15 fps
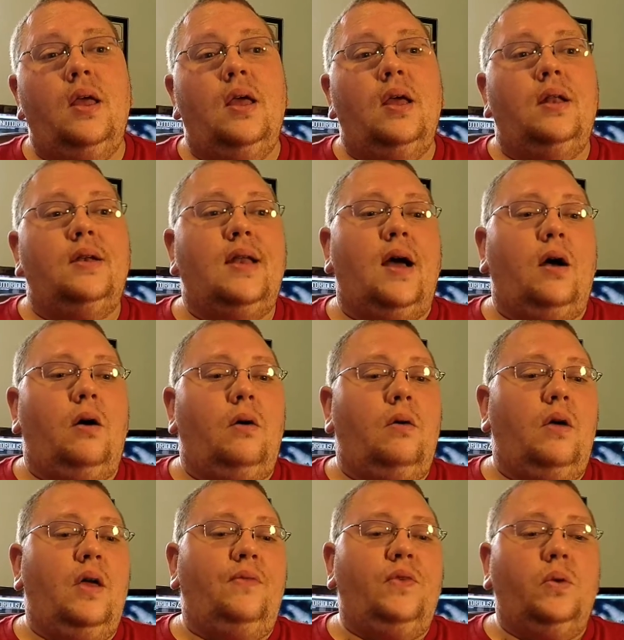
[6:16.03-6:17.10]
Now,
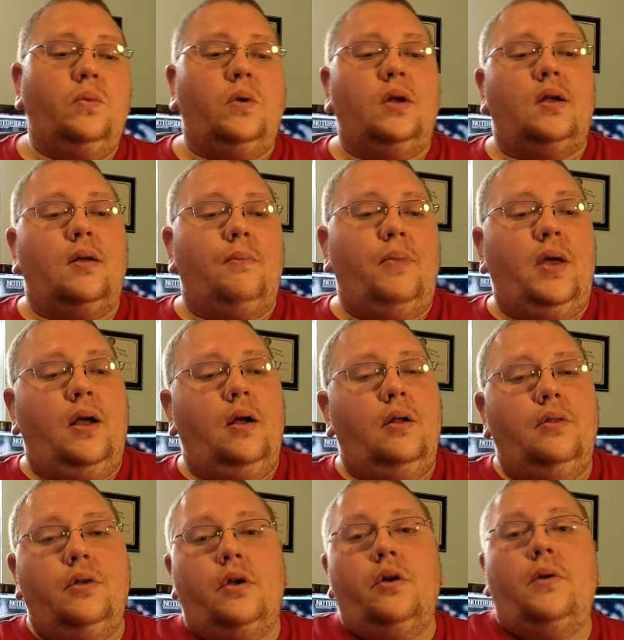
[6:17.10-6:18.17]
if you want to compare
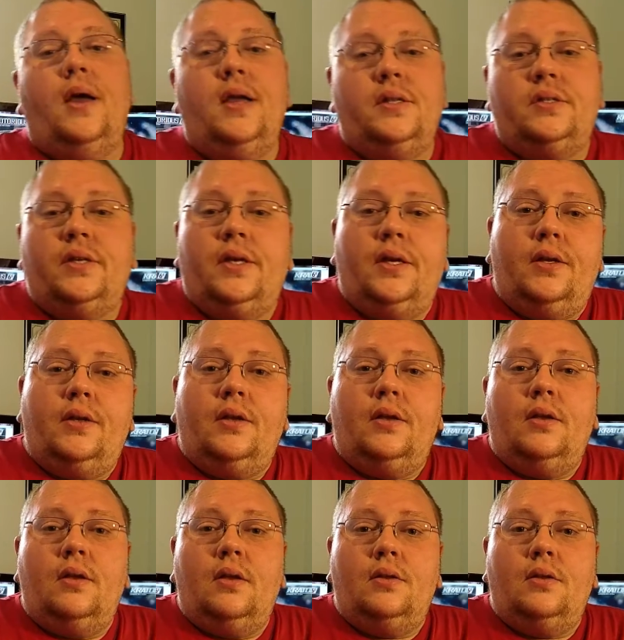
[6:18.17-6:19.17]
the Kraton